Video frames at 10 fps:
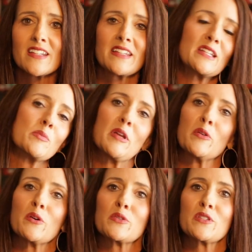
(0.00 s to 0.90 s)
I need to be
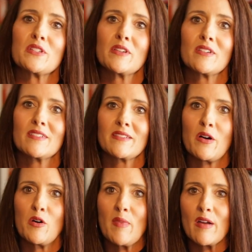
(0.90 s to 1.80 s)
close to
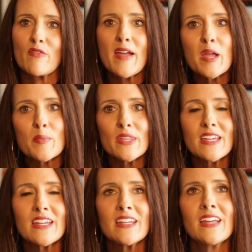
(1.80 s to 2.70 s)
all my
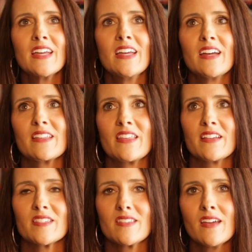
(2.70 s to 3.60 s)
family
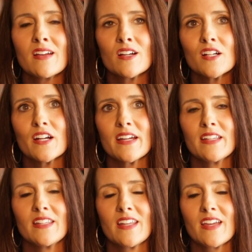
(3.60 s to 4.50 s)
that's there.
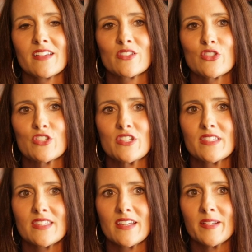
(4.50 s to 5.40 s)
And she
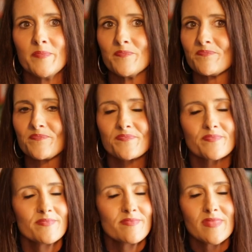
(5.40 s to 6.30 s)
said,
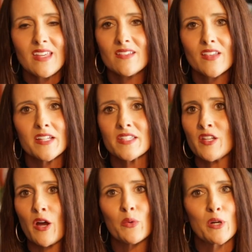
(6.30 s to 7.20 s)
that's
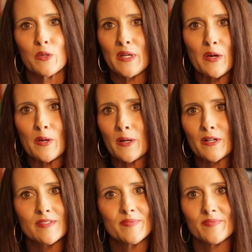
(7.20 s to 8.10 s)
not where we
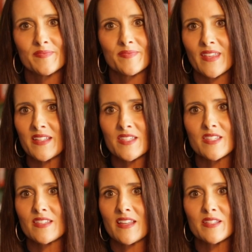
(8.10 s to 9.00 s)
are.
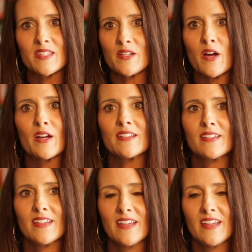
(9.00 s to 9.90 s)
That's not
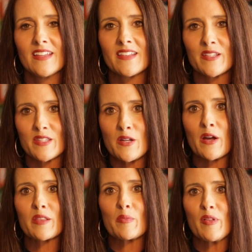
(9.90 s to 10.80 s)

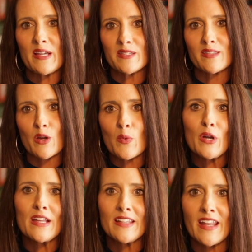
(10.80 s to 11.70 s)
the place that
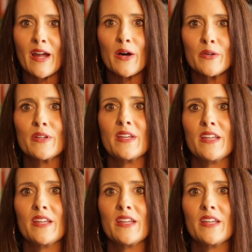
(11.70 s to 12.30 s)
we're in now.